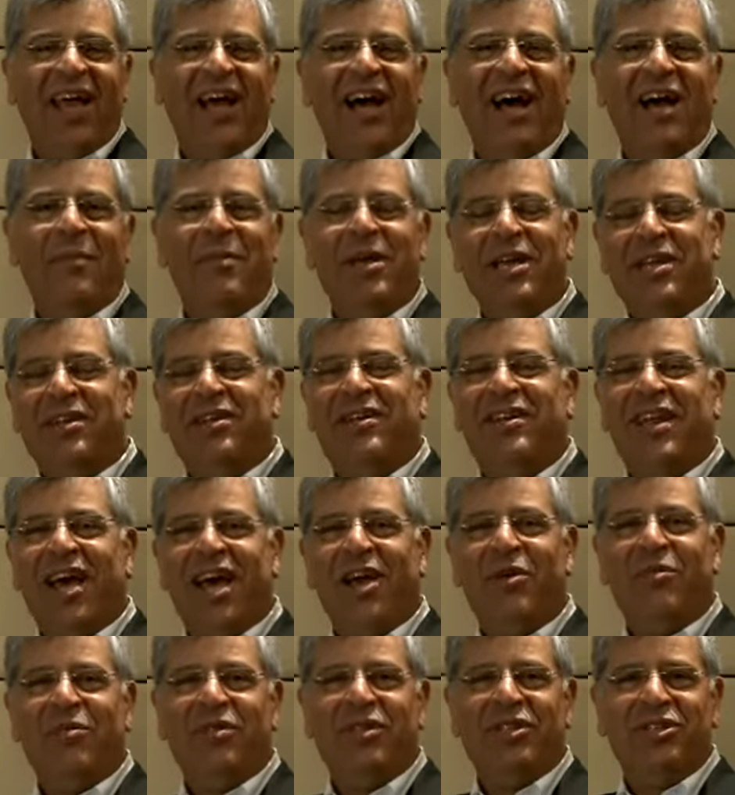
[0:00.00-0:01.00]
I'm here
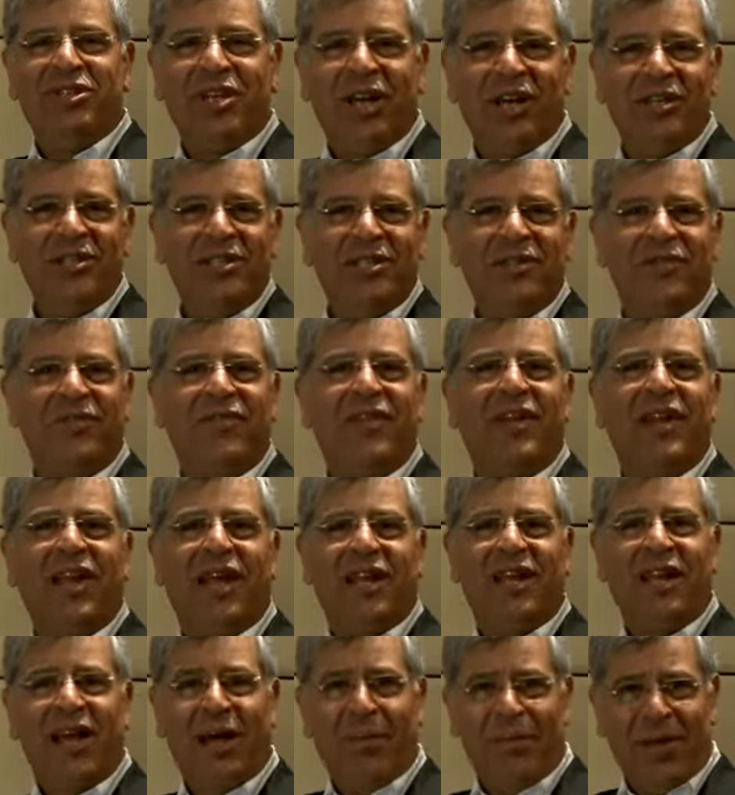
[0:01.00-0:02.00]
today with Joseph
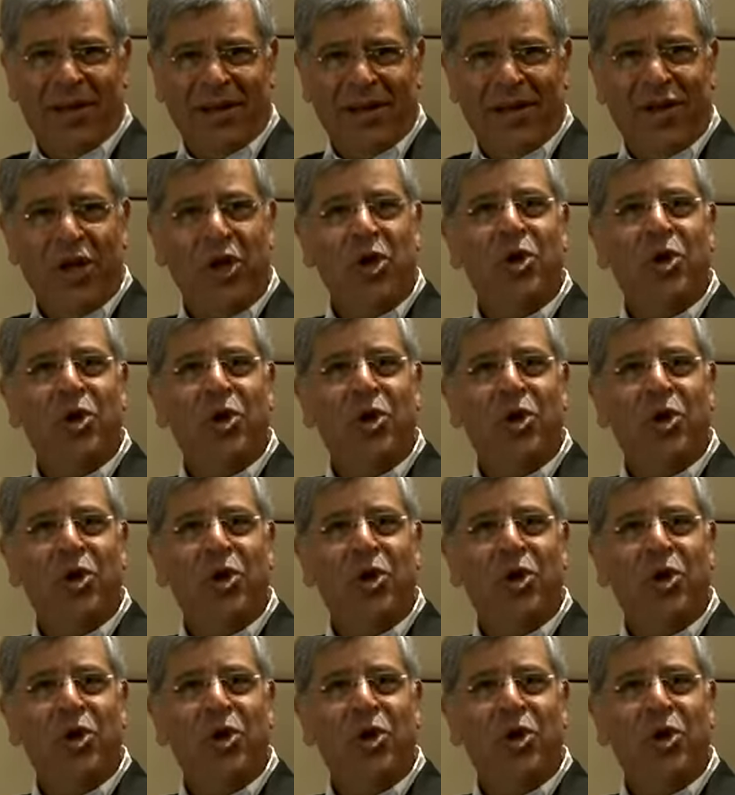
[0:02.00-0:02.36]
Ladaban,